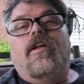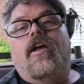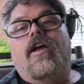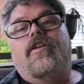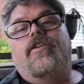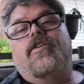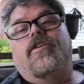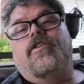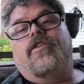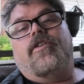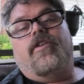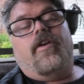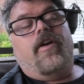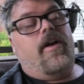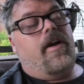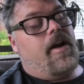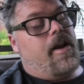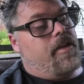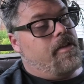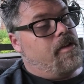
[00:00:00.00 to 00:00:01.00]
I turned to her
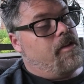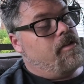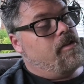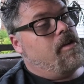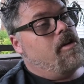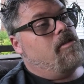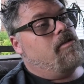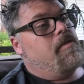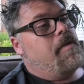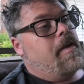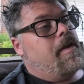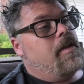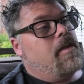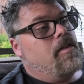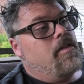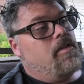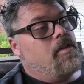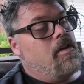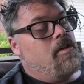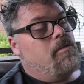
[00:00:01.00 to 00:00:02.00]
and I said, excuse me,
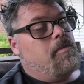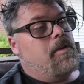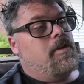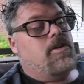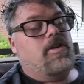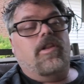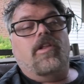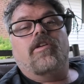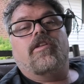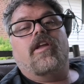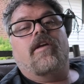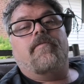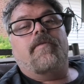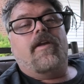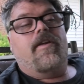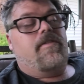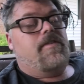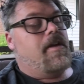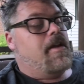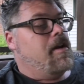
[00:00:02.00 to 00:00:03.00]
excuse me. She looked at me.
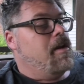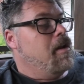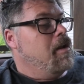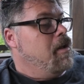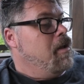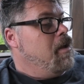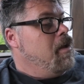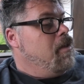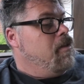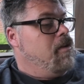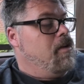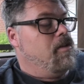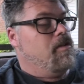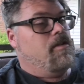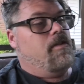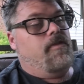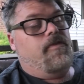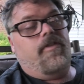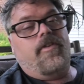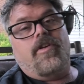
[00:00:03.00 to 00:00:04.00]
I said, these
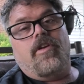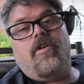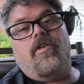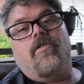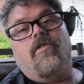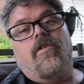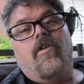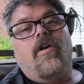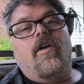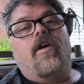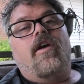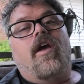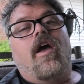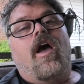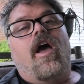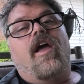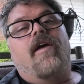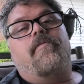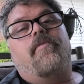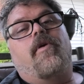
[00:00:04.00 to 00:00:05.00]
are for you.
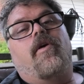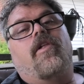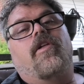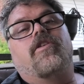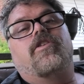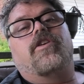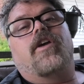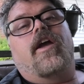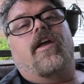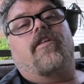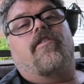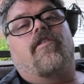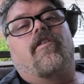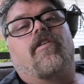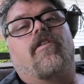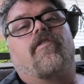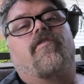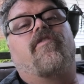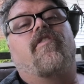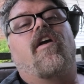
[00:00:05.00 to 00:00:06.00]
I apologize
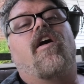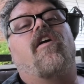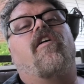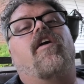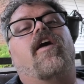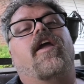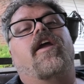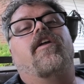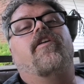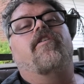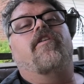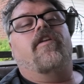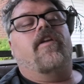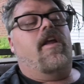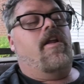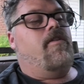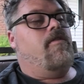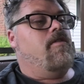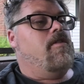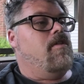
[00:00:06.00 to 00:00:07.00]
for how ignorant
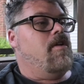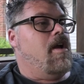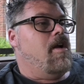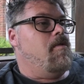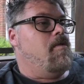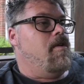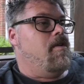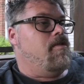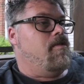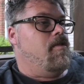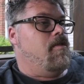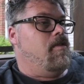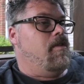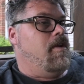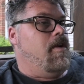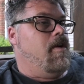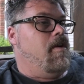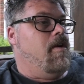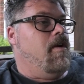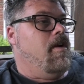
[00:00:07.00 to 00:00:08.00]
and rude I was
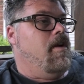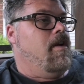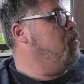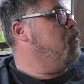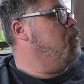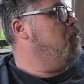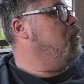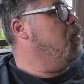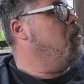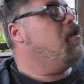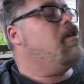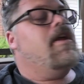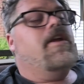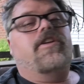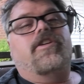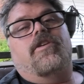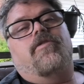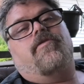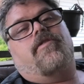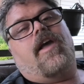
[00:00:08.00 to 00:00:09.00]
earlier. Looked like
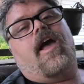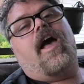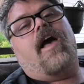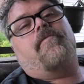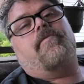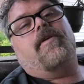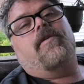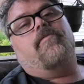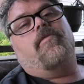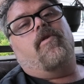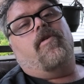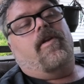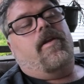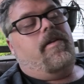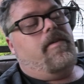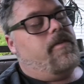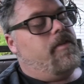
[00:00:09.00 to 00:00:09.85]
she was happy about it.